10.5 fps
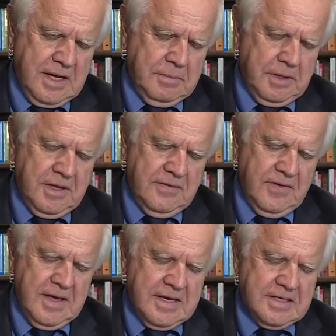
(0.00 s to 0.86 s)
I believe?
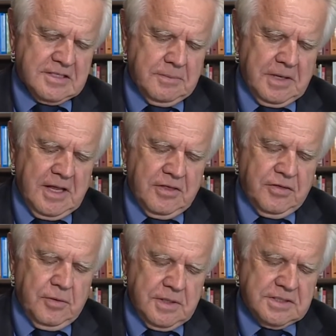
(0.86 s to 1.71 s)
Something like
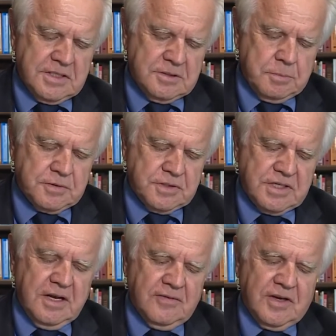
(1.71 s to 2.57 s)

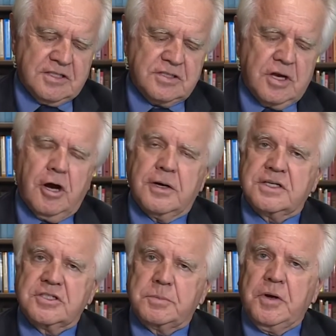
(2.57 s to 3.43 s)
36% of us are
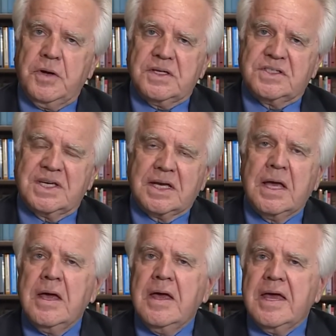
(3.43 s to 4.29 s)
experiencing
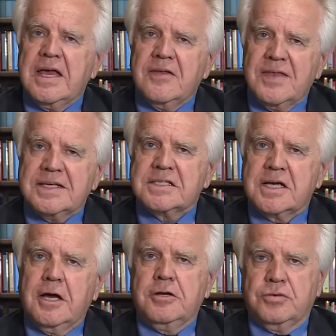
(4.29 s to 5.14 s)
in this
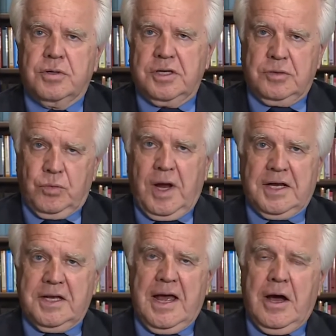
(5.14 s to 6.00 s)
country
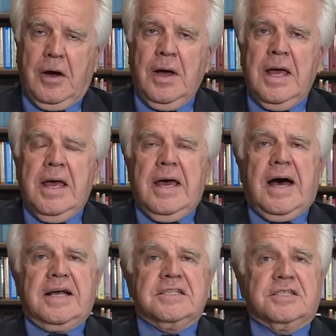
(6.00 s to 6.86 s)
right now.
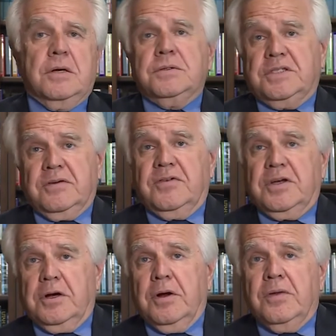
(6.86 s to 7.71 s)
So
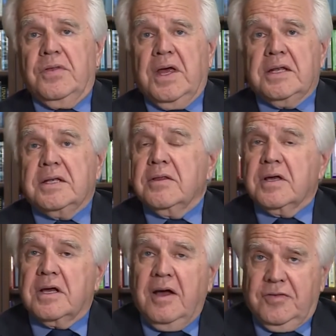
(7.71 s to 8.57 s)
severe that the
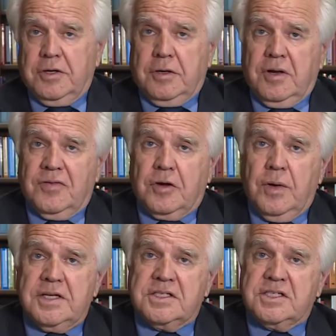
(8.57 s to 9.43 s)
governor of the
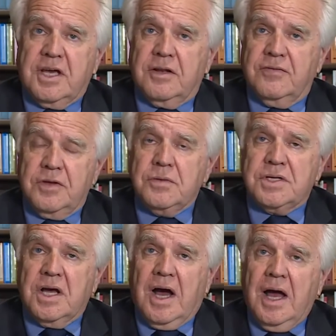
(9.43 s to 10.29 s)
great state of
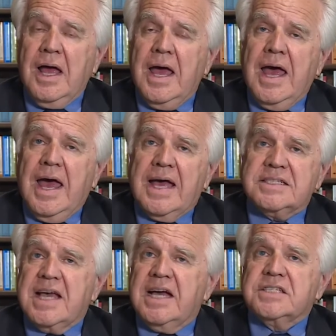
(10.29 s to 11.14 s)
Utah
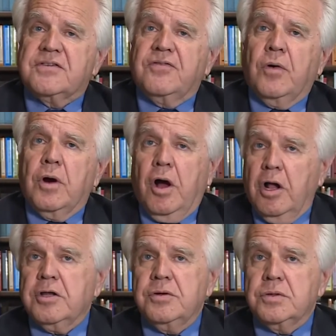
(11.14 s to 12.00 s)
has asked for
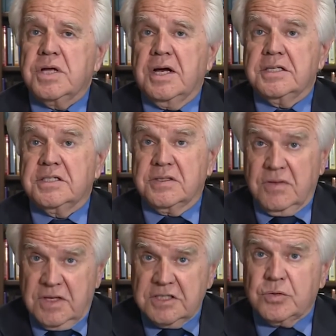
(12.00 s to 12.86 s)
all Utahns
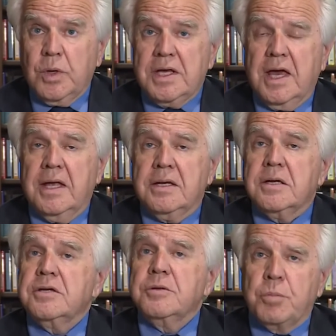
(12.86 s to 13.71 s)
this
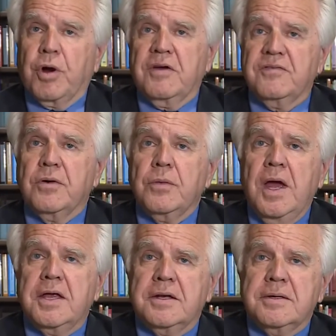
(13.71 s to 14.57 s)
weekend to pray for
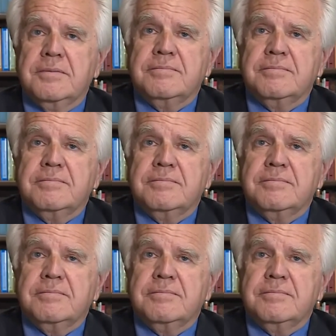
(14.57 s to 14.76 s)
rain.